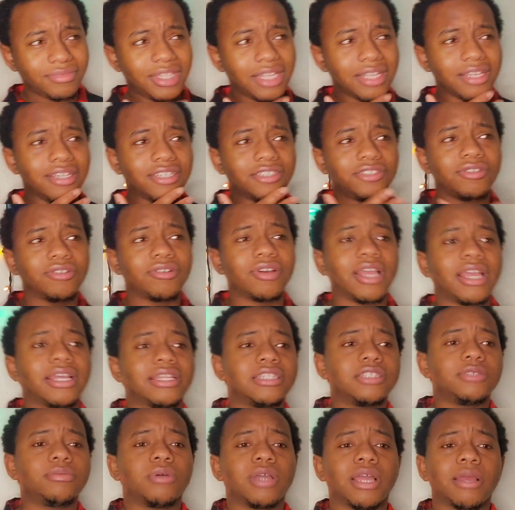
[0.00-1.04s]
Because, you know, at
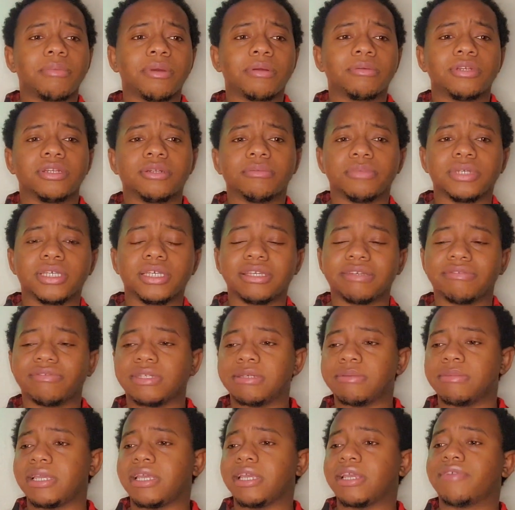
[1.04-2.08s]
this point, I'm probably going to give
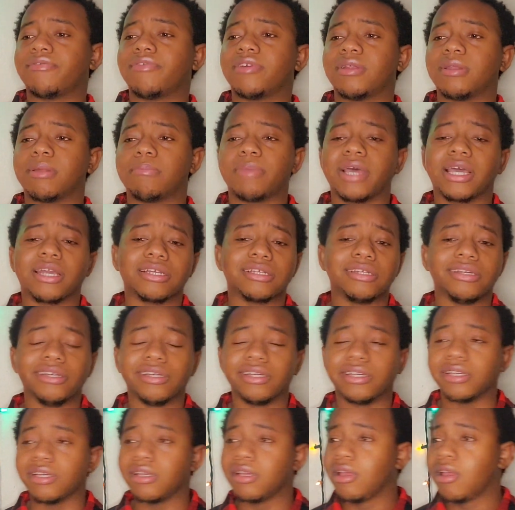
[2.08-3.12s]
him head for about a good